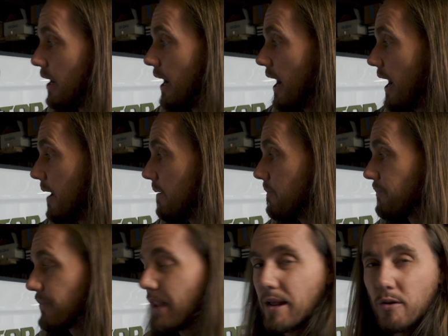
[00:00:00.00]

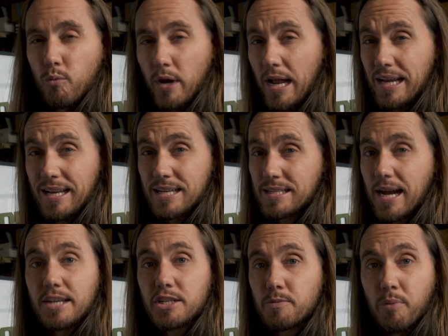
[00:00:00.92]
And what I did is
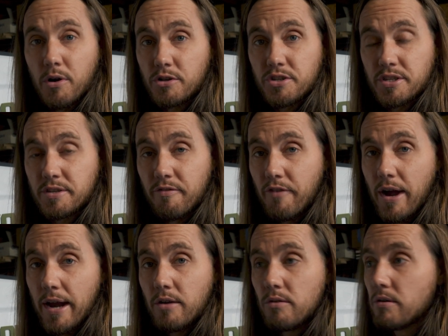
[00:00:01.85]
I just purchased some
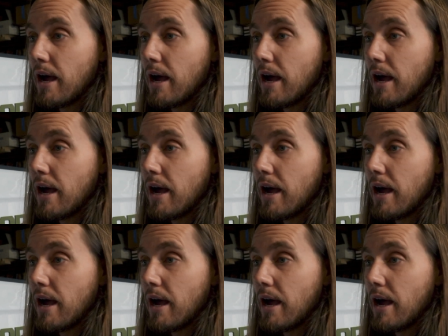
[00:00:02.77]
vinyl.